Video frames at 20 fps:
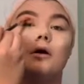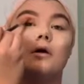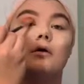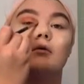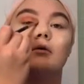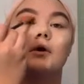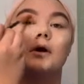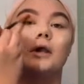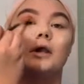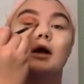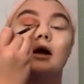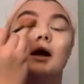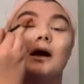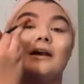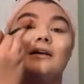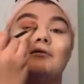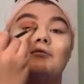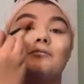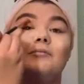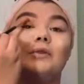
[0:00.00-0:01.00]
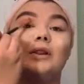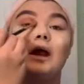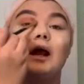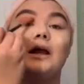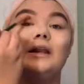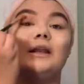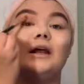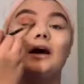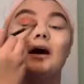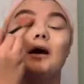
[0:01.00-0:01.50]
We're gonna kind of
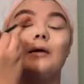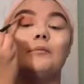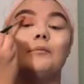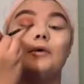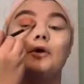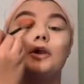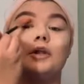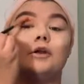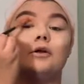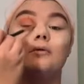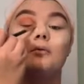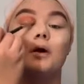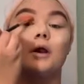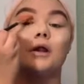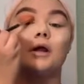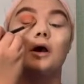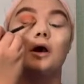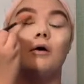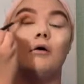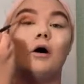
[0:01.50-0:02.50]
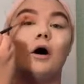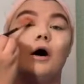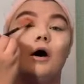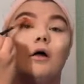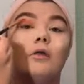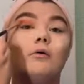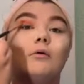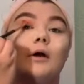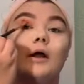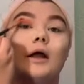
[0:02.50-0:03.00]
blend up, but you don't wanna go
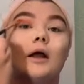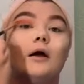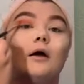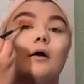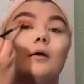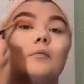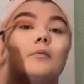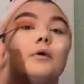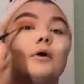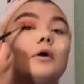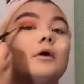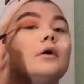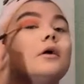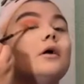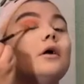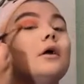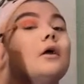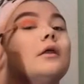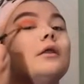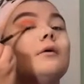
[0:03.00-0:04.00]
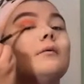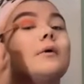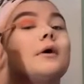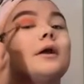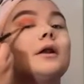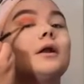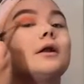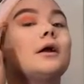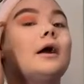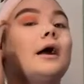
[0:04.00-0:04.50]
all the way up. And then we're
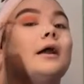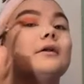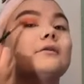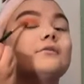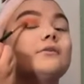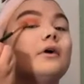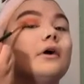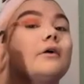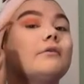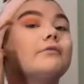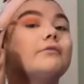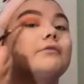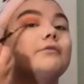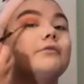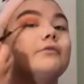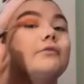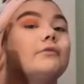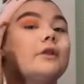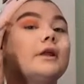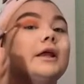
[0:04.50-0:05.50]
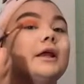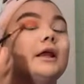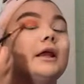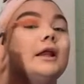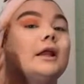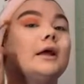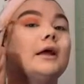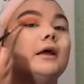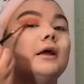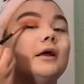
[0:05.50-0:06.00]
gonna kind of start
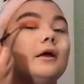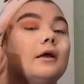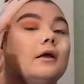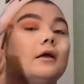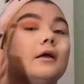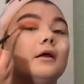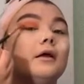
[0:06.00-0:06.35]
flinging it